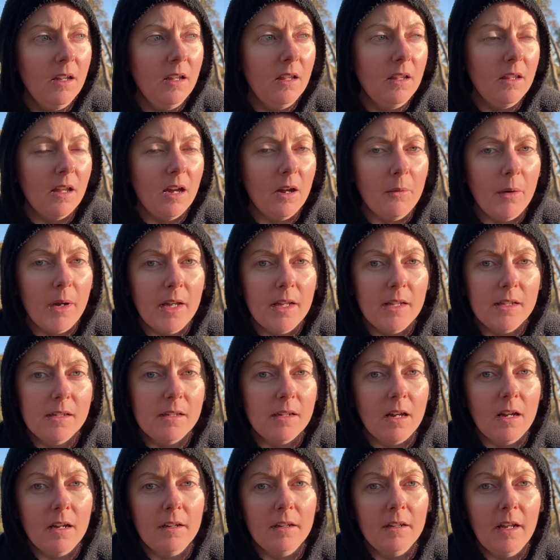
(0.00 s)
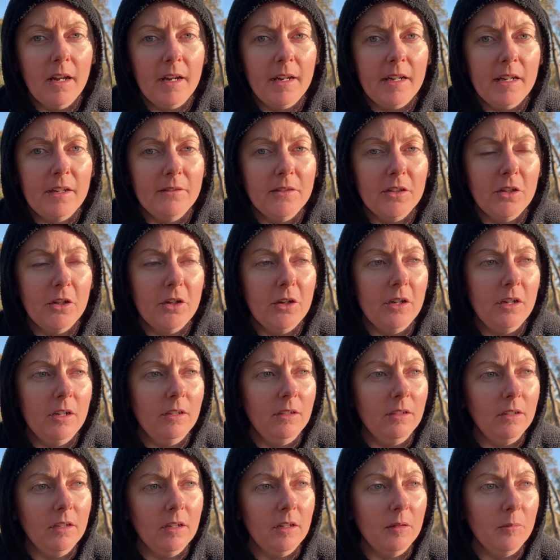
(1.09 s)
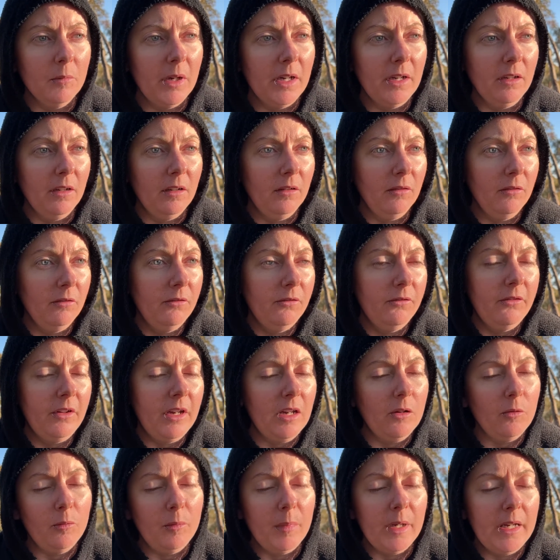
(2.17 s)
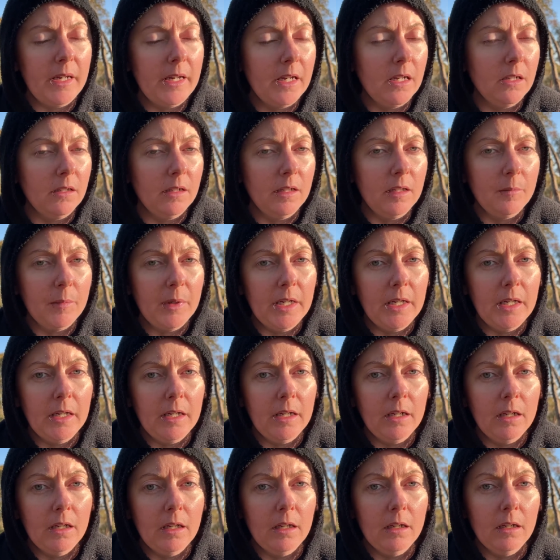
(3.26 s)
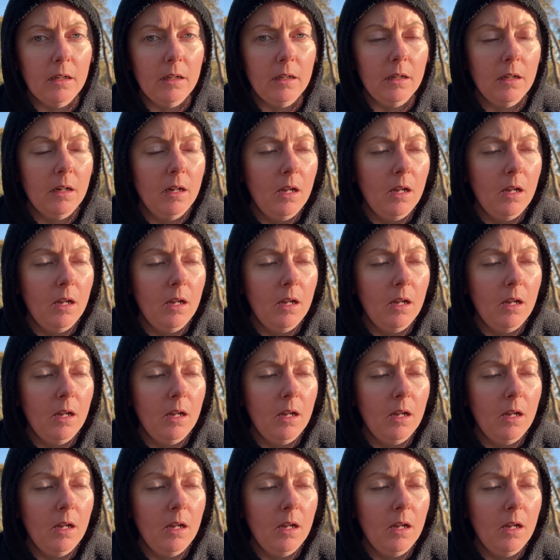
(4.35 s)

that way it's done. Like, even though, you know, my feet will be killing me and